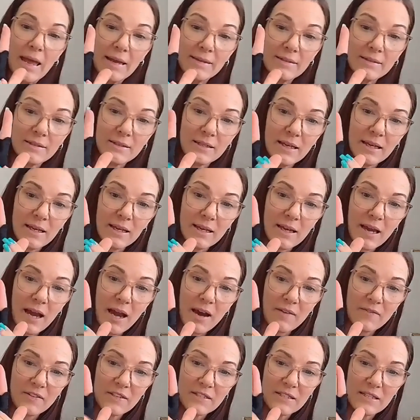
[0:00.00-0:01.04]
and it
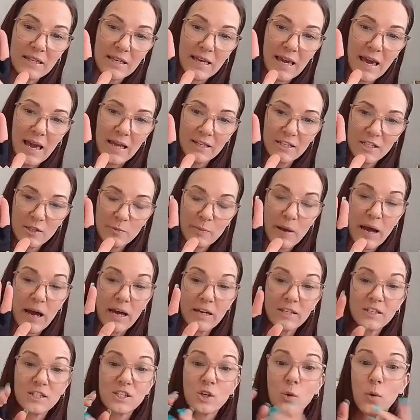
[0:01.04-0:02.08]
covers the callus
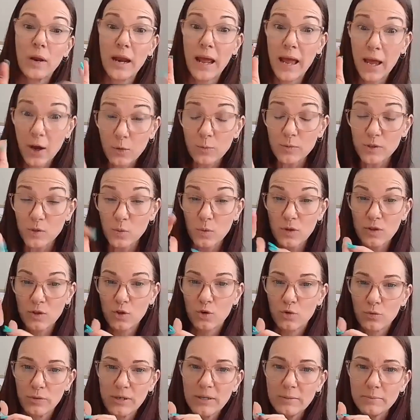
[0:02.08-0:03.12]
part. So it helps with
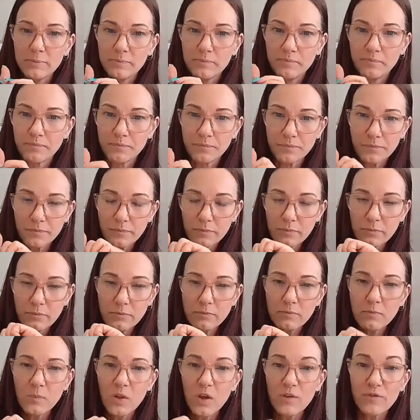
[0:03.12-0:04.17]
grip
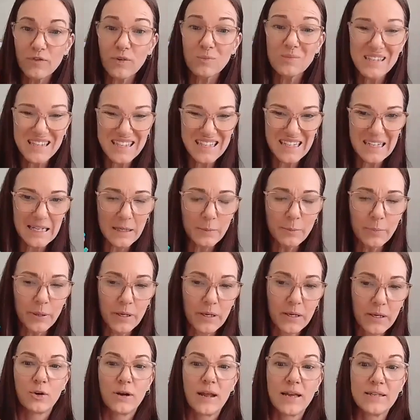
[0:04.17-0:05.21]
from slip,
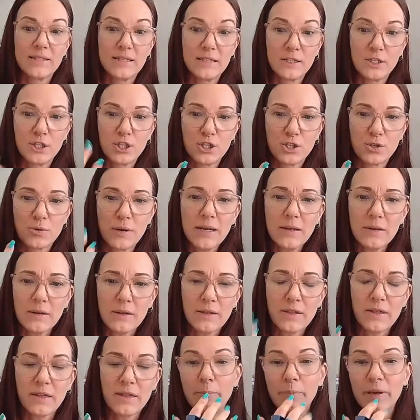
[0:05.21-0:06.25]
not as in
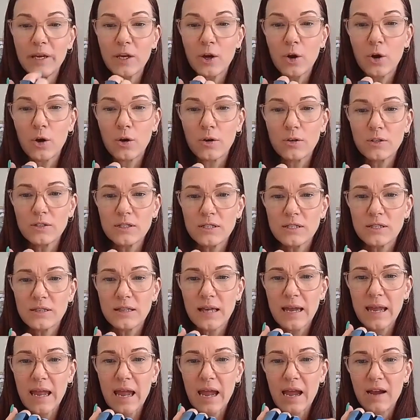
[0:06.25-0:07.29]
strength. And because
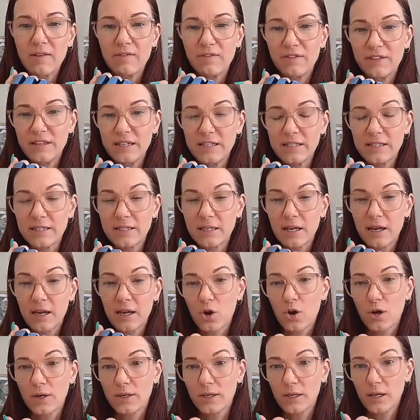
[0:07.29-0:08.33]
they have this
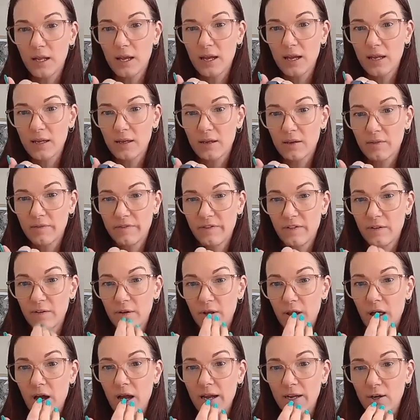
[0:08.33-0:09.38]
kind of like
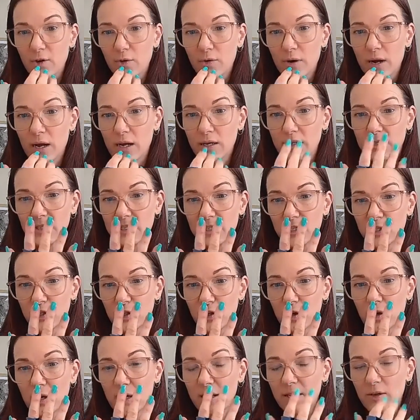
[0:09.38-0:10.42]
lycra
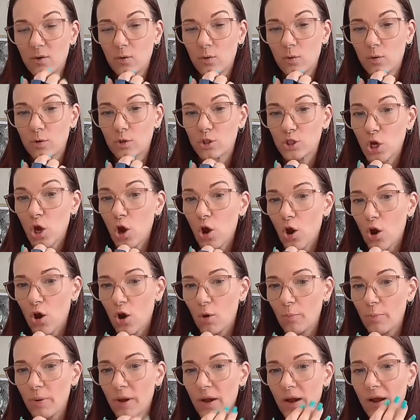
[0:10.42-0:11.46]
style
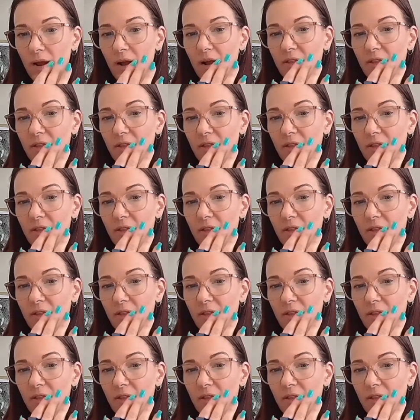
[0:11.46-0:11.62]
top,